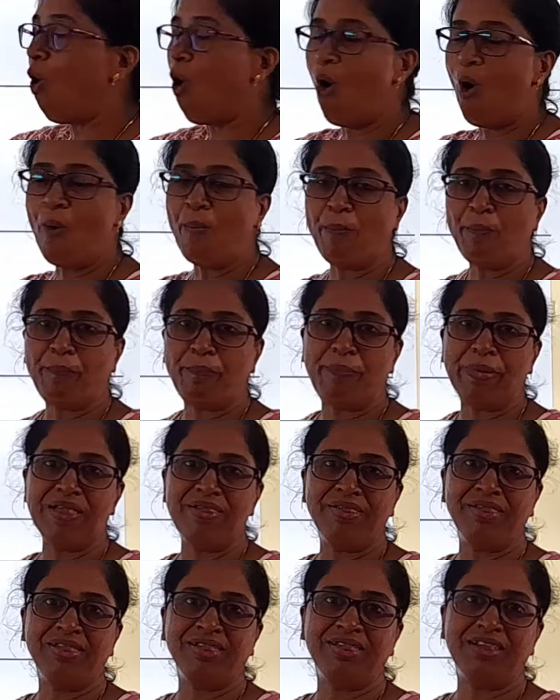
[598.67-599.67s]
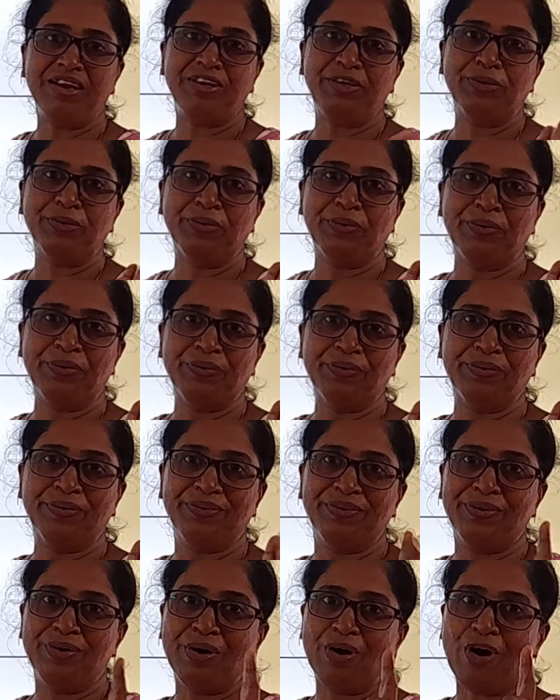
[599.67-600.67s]
open the door.
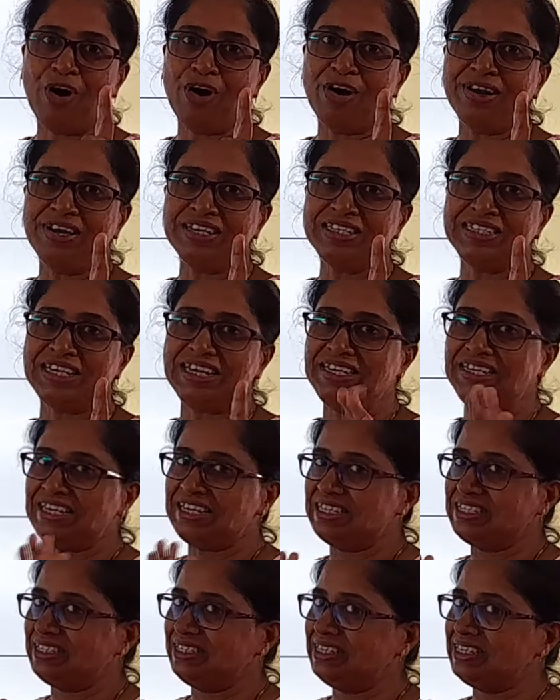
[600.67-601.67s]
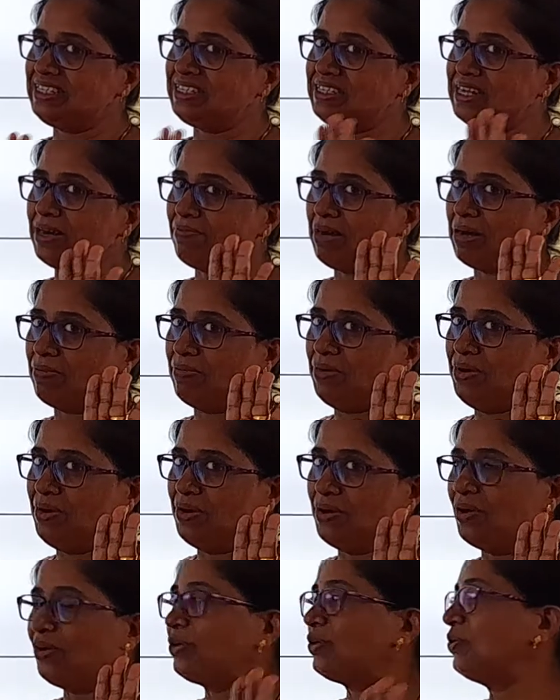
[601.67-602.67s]
Order sentence. This time I'm
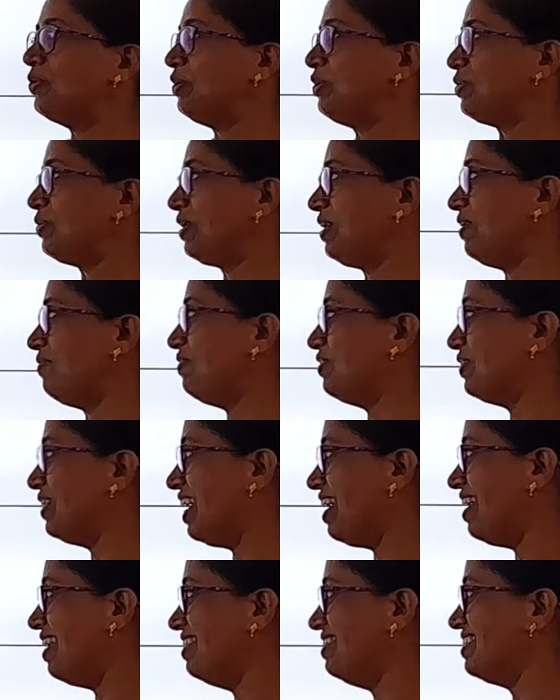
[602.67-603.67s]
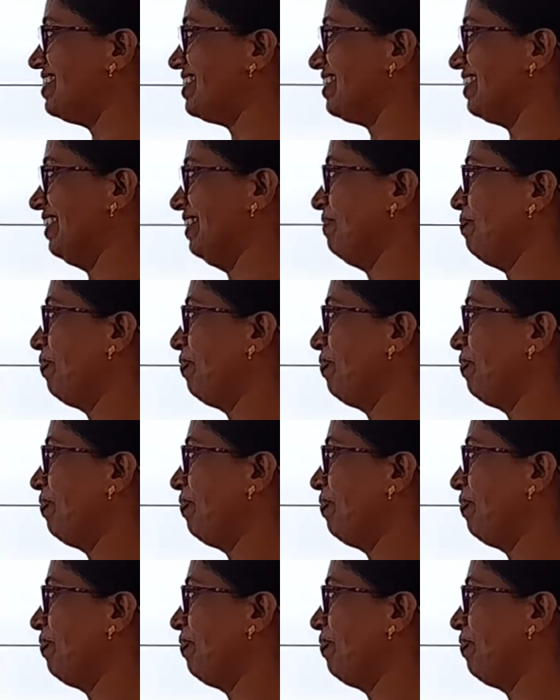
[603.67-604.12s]
not going to give you the answer.